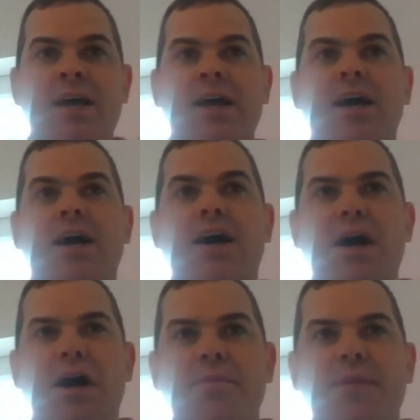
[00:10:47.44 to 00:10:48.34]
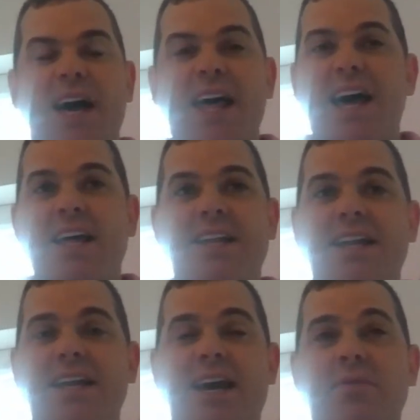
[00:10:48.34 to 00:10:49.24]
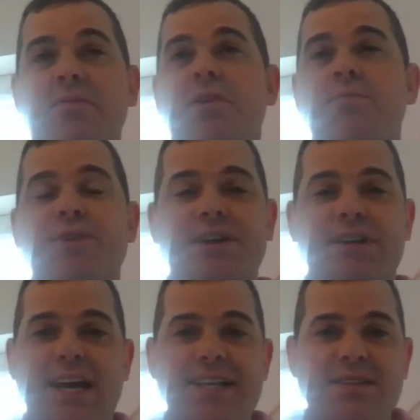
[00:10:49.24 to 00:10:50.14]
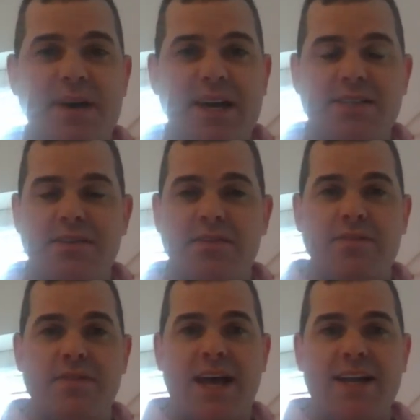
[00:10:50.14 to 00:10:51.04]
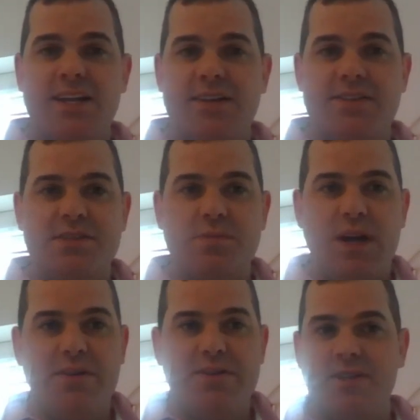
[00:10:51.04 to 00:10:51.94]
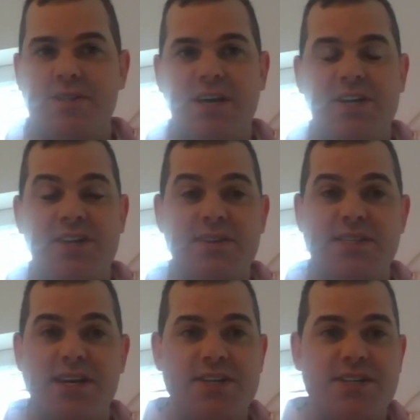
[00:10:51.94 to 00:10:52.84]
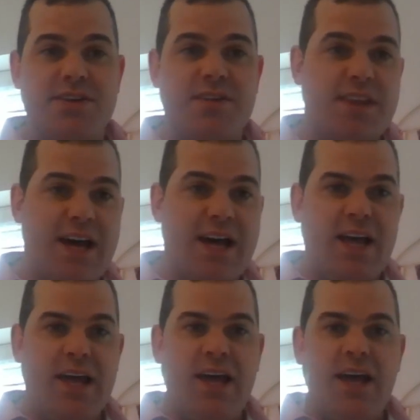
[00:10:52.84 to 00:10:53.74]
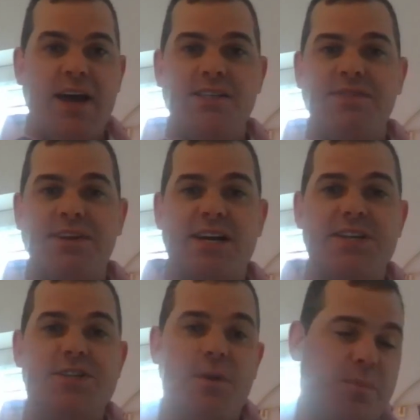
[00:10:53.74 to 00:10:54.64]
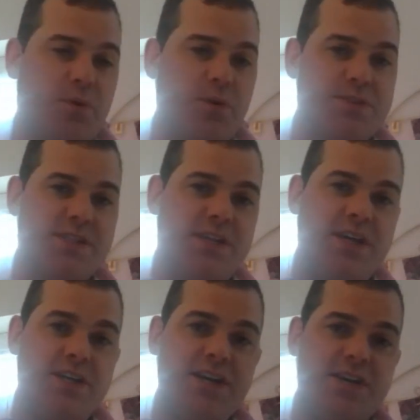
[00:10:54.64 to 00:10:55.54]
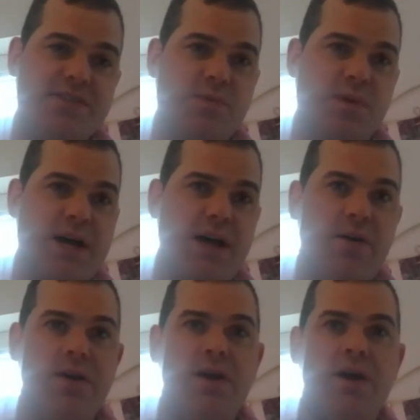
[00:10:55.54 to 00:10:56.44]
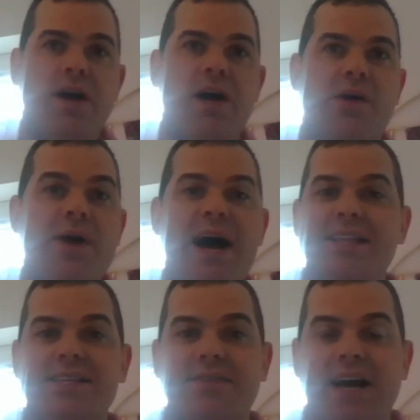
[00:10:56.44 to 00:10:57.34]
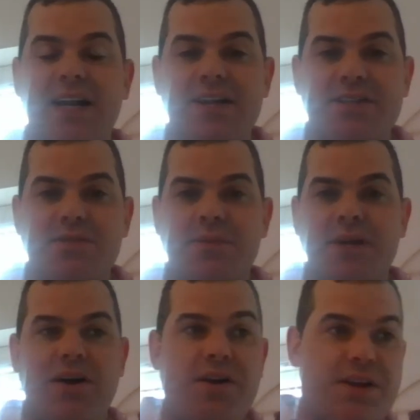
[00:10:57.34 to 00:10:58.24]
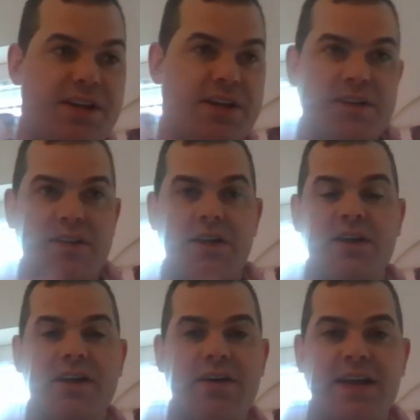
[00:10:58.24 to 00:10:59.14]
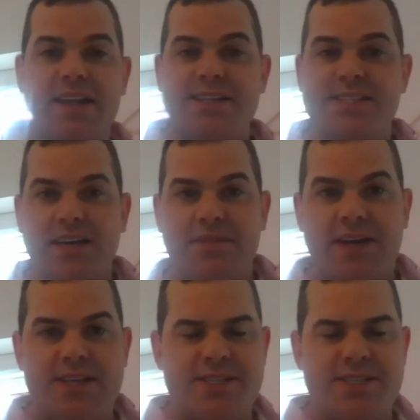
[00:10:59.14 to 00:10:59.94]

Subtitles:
And then, we've got a pretty good database of candidates as well. So certainly doing searches on that. And there's things like job boards that you can use as well, where active candidates will be on, and you can go and get the CVs.